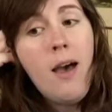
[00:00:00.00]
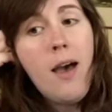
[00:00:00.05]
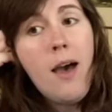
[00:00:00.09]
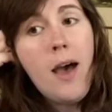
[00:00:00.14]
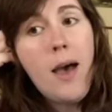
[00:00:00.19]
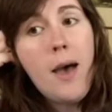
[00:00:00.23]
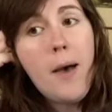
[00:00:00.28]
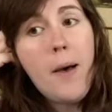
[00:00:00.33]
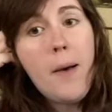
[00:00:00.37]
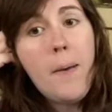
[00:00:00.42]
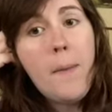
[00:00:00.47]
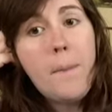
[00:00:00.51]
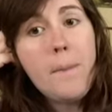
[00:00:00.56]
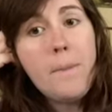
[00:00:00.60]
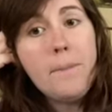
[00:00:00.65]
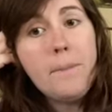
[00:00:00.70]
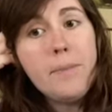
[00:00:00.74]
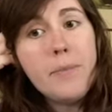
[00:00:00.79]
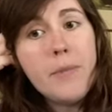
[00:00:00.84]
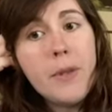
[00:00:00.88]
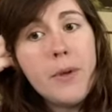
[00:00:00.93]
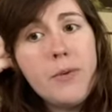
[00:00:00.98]
Um,
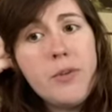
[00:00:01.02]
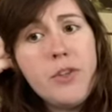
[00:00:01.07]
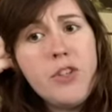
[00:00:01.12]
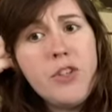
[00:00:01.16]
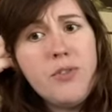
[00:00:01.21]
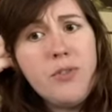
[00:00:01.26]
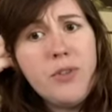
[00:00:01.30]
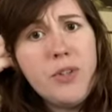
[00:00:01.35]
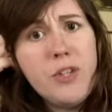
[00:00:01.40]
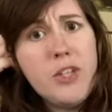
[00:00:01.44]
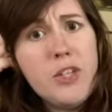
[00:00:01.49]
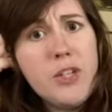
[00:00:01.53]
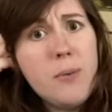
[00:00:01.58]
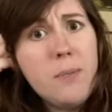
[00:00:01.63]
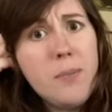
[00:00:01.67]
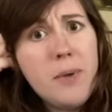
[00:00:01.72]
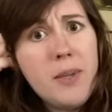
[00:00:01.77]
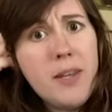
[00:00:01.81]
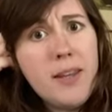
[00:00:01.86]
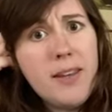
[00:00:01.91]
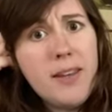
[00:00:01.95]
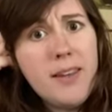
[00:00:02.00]
I was just really
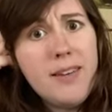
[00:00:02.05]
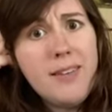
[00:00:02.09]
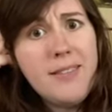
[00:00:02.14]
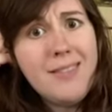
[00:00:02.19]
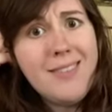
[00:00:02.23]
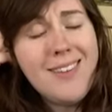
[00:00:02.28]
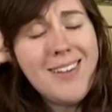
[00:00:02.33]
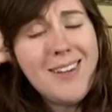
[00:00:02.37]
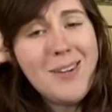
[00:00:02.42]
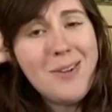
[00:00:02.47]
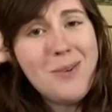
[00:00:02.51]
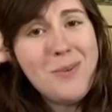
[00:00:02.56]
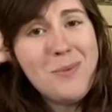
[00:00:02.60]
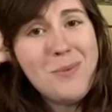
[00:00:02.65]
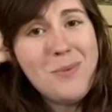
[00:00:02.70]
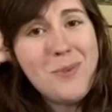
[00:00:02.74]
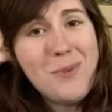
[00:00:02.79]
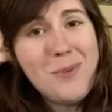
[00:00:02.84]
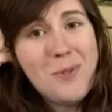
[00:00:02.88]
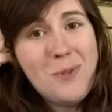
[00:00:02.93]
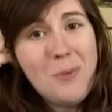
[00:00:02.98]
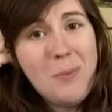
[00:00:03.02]
jumpy and in a
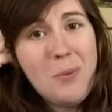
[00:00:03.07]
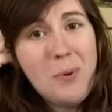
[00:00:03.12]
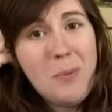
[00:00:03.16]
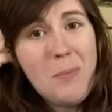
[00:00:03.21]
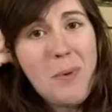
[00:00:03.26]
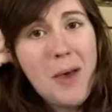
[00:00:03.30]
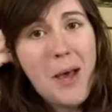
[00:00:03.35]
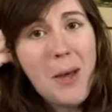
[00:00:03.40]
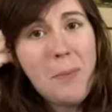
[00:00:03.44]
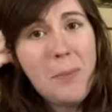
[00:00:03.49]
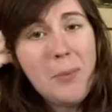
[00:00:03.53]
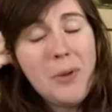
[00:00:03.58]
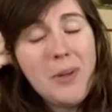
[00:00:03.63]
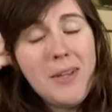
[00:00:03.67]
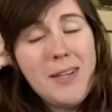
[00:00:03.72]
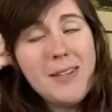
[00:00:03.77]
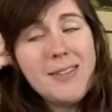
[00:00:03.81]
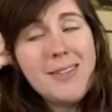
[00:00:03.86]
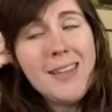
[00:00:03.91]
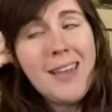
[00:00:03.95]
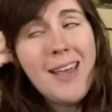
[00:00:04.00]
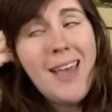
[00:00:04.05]
super bad
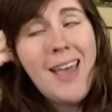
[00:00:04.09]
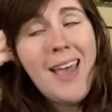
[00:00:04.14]
place.